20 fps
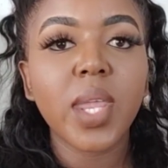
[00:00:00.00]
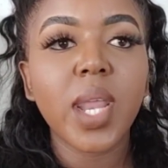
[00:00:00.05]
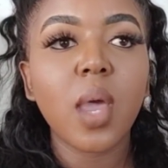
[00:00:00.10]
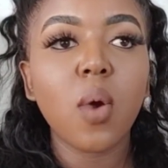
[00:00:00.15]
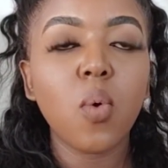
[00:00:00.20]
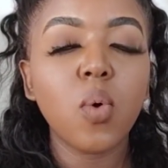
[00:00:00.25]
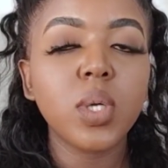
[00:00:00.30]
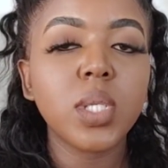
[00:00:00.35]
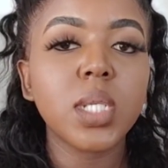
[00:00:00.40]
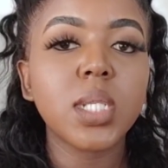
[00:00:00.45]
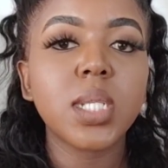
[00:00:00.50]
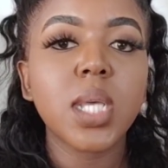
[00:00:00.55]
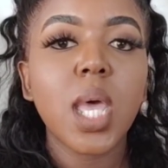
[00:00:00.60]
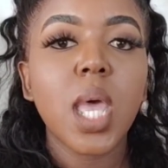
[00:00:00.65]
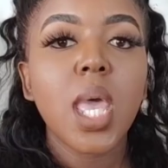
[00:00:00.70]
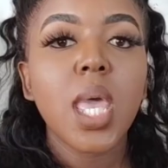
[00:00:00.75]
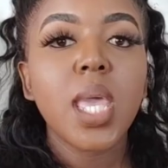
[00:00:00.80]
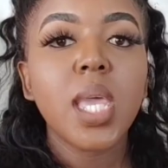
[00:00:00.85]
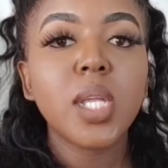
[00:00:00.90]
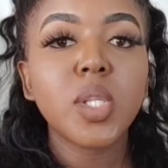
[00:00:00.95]
that I ordered
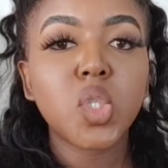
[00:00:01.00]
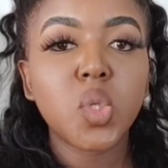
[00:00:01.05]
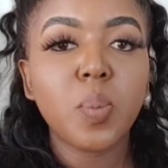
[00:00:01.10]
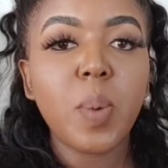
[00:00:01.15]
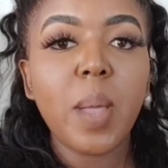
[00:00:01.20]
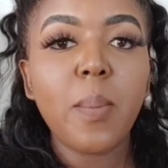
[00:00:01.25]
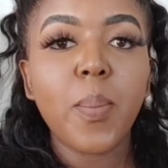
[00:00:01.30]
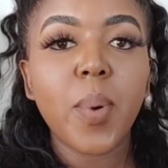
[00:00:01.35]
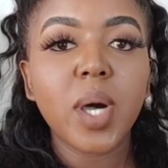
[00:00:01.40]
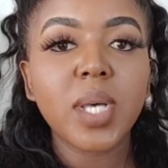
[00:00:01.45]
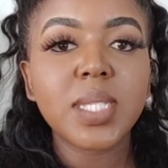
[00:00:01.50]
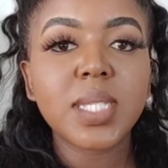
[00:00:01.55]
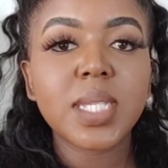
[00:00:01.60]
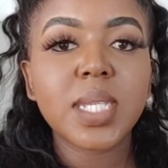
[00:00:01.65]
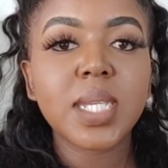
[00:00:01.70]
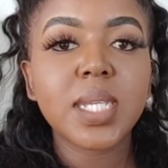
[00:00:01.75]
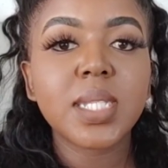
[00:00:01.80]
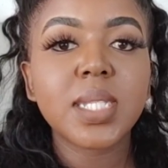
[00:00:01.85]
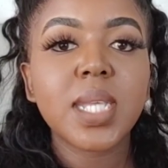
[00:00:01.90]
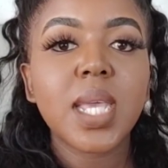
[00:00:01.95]
into my
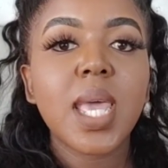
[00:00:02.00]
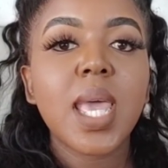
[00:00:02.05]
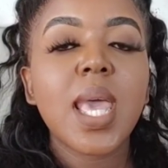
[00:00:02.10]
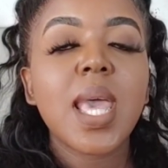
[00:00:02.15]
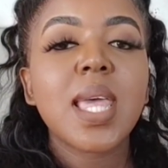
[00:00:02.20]
basket,